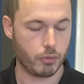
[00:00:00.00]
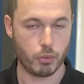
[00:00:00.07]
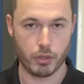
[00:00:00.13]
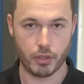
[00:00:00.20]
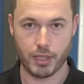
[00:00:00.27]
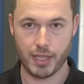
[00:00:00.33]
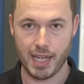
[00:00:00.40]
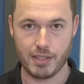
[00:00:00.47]

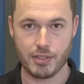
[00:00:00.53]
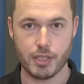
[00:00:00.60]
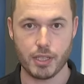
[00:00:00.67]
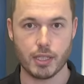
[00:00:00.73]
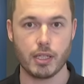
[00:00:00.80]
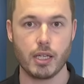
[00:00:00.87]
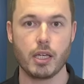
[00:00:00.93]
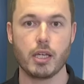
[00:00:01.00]
worth
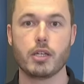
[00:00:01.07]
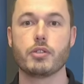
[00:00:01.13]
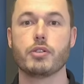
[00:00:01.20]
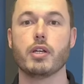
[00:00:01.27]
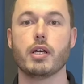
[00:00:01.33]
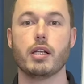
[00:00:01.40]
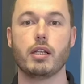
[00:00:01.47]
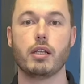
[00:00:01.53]
getting.
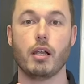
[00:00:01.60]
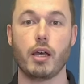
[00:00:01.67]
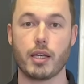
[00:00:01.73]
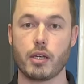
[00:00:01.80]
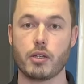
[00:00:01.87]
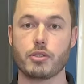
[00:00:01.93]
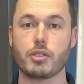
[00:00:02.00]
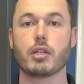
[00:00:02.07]

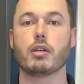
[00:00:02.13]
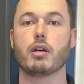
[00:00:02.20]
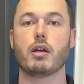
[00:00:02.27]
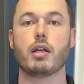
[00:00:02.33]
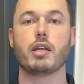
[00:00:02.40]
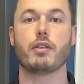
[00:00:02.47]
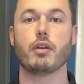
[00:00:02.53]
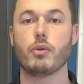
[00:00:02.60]
Like I said
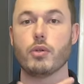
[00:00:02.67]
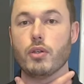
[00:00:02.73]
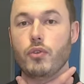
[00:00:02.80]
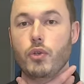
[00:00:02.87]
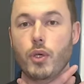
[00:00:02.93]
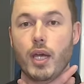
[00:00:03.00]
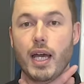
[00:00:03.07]
earlier though, if you